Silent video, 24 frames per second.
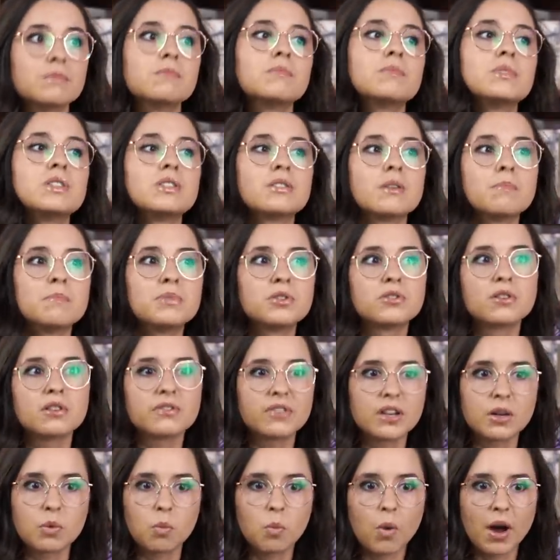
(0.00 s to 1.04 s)

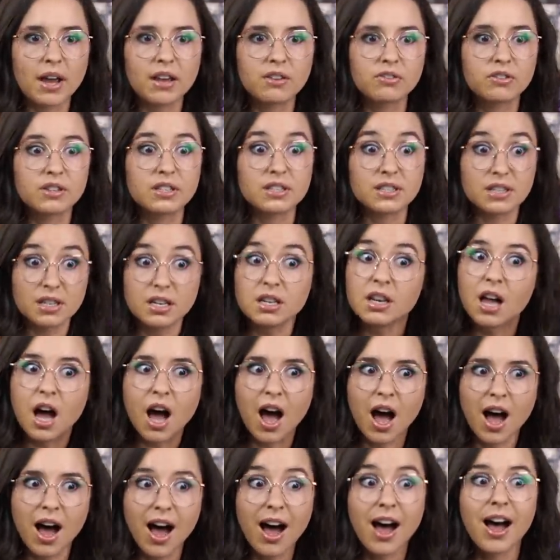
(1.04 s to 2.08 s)
subservient wife is
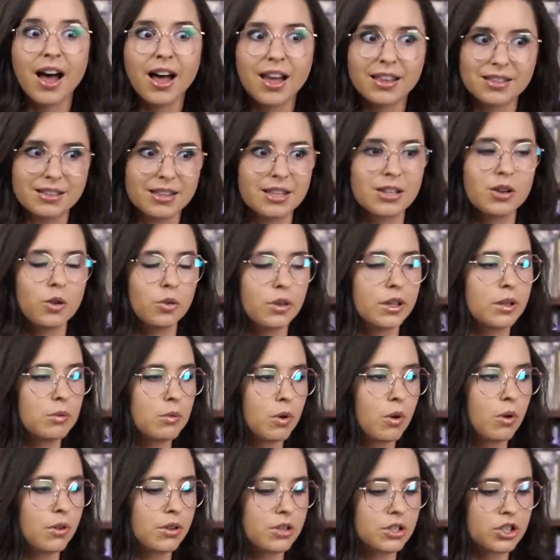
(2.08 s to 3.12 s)
not the only
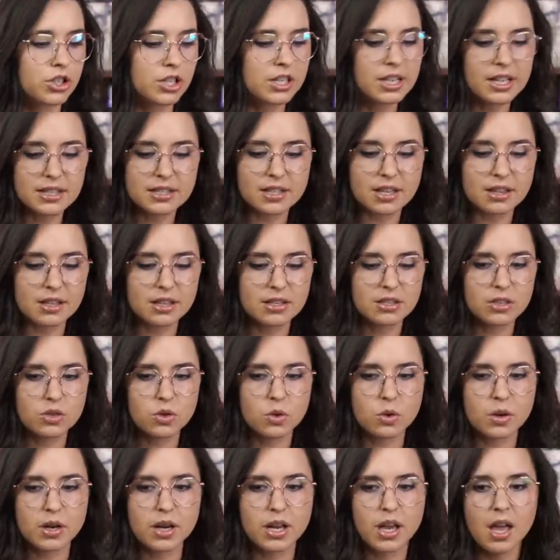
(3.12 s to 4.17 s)
role that she gets in the
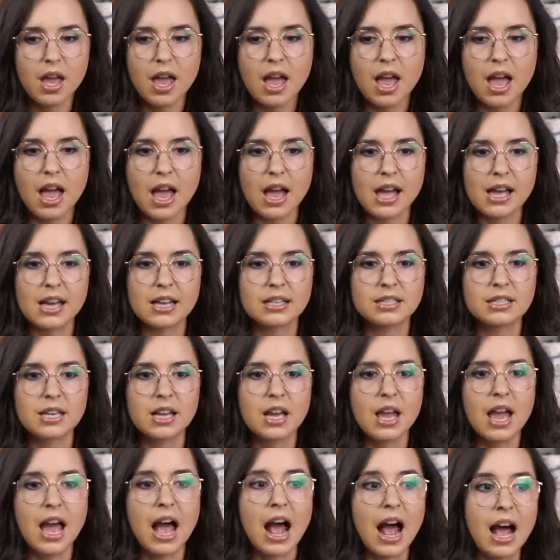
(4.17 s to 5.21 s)
story. And
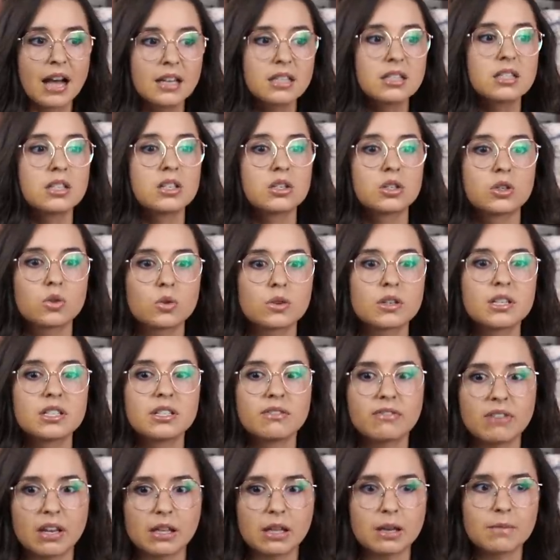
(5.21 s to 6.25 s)
as the story
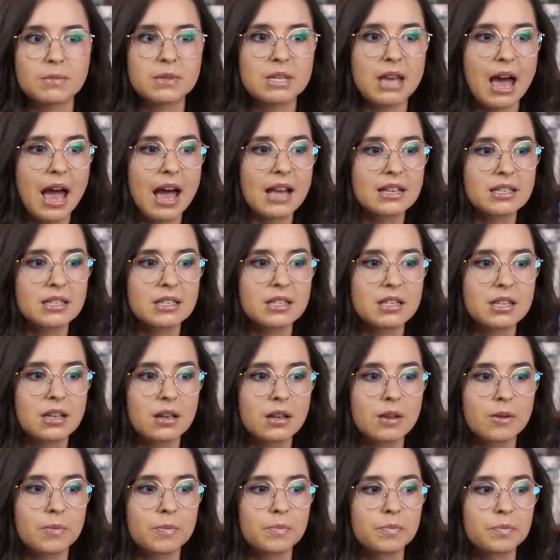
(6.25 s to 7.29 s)
develops, as
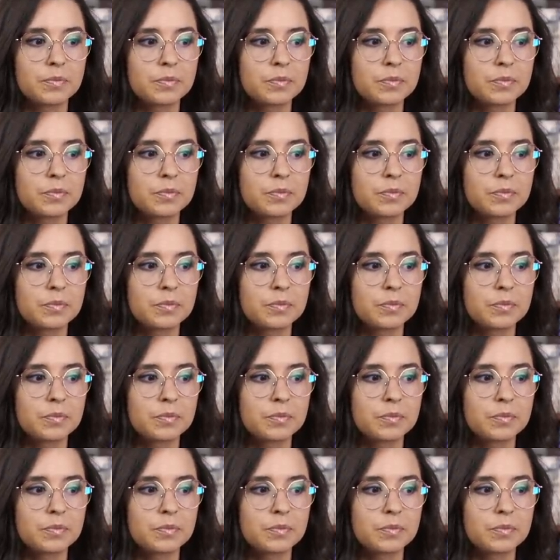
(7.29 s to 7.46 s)
the